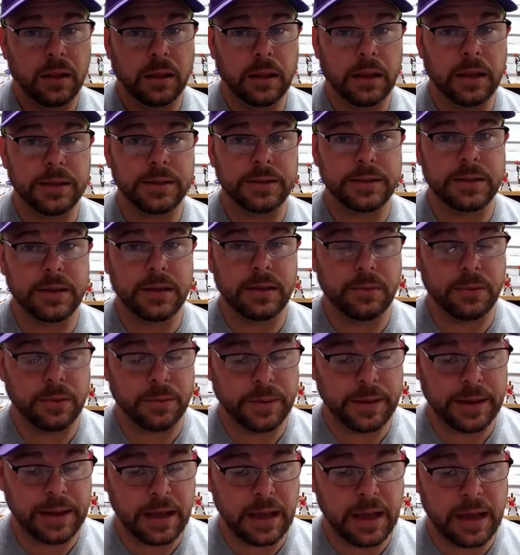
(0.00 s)
Let's see
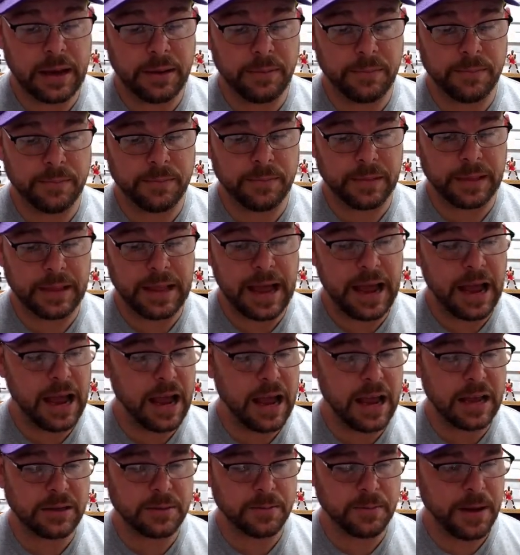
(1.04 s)
what we got.
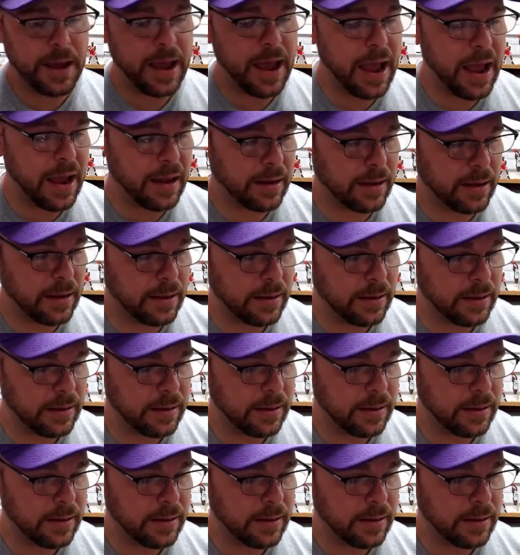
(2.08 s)
Last pack.